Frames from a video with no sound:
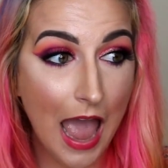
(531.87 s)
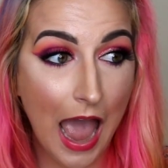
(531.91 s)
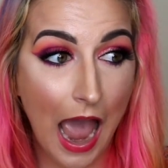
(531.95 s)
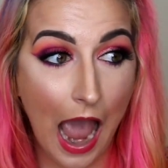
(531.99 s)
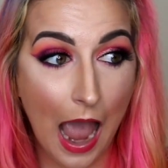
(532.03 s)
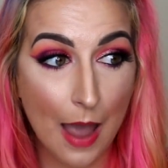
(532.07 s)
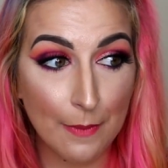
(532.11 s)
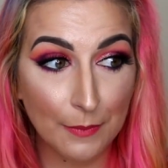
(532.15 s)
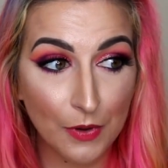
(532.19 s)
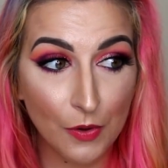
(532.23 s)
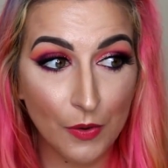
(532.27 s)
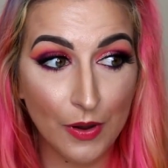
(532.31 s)

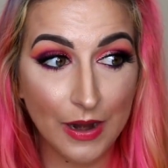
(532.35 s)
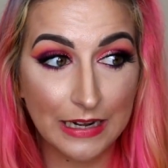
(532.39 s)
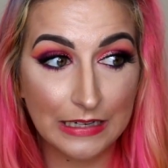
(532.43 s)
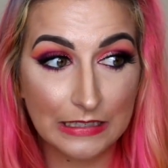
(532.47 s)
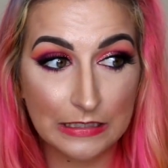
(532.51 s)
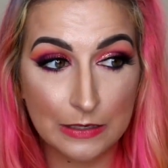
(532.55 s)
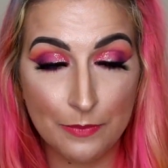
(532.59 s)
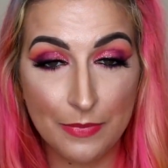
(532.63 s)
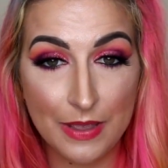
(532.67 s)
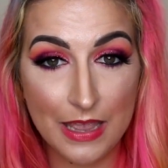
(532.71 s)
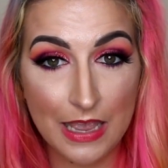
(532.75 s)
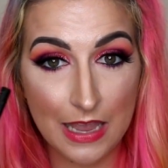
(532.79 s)
I'm going
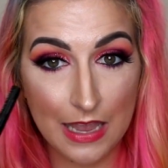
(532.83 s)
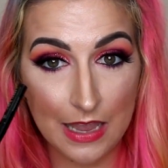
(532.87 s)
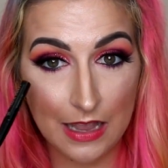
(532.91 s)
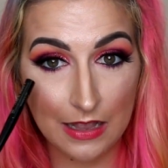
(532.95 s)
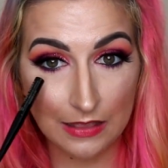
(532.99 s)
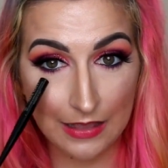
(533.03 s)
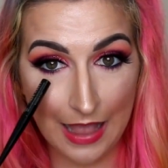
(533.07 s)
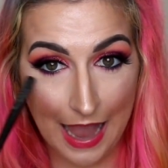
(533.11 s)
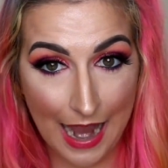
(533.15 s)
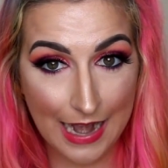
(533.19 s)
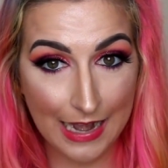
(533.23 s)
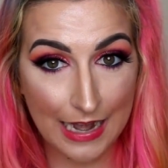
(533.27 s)
to be
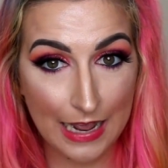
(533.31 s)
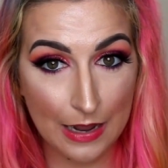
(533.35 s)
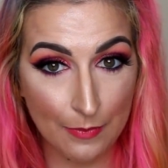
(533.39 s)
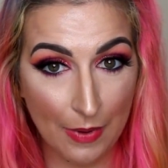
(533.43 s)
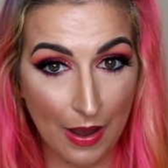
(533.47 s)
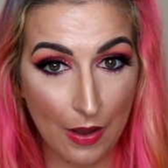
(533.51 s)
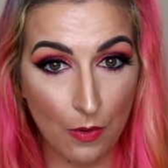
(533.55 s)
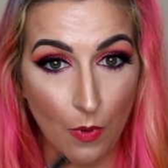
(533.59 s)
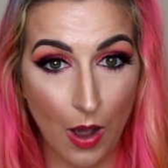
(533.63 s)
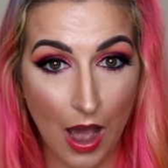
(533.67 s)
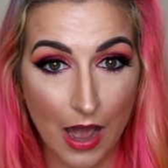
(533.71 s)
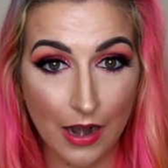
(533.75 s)
lining
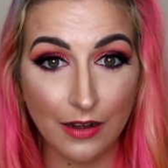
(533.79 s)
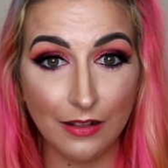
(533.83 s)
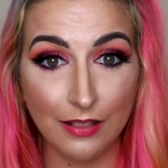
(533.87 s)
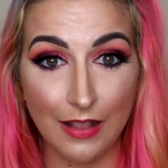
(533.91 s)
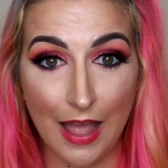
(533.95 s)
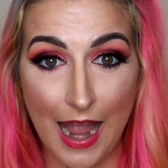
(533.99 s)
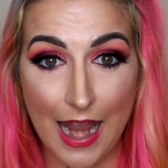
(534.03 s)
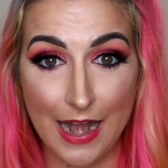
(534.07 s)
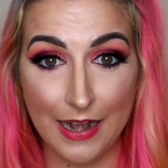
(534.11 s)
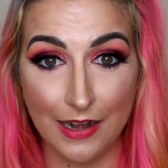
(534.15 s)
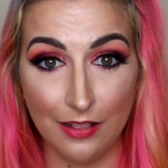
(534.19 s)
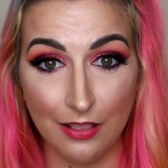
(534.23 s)
my
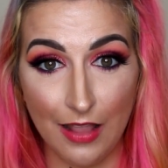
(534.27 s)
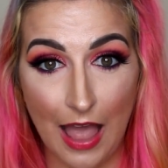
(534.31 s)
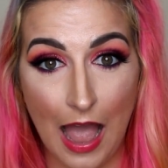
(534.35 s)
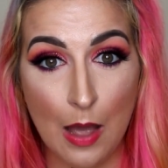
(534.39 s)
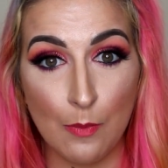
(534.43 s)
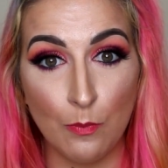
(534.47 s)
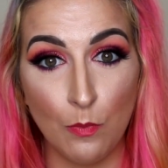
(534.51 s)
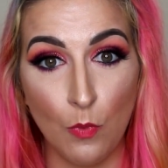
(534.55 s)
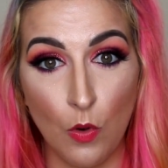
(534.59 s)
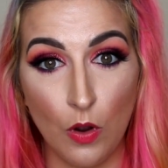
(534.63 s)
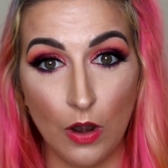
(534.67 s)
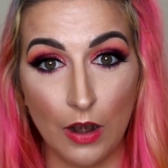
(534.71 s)
waterline a
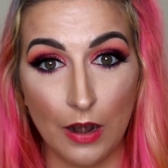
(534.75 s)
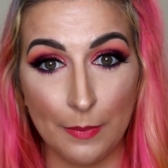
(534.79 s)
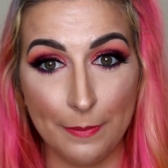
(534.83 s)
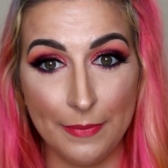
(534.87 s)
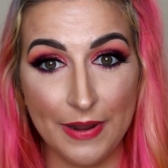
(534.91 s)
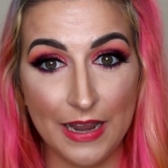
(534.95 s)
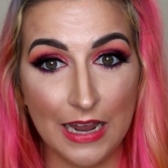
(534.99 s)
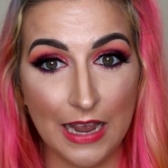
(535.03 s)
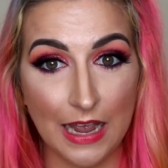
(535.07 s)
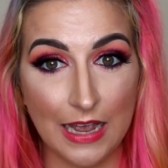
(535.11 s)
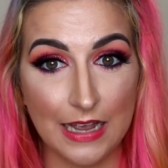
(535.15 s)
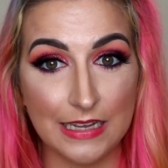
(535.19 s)
lot more
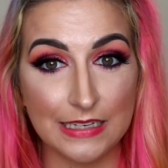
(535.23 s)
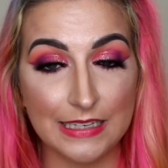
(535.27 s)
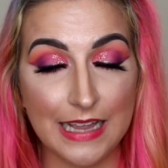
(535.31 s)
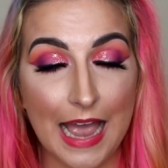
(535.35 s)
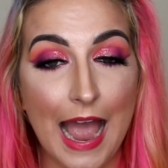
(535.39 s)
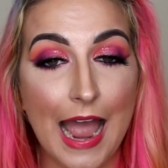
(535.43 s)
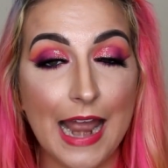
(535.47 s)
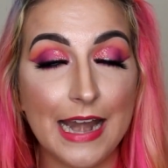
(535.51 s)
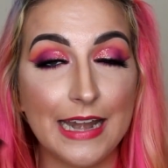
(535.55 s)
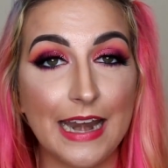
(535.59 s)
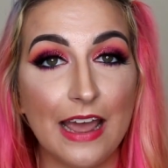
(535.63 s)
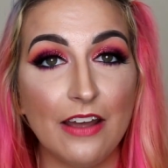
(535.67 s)
because
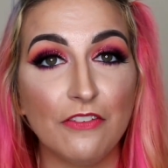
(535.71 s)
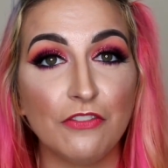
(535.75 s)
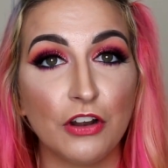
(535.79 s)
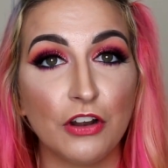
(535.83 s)
I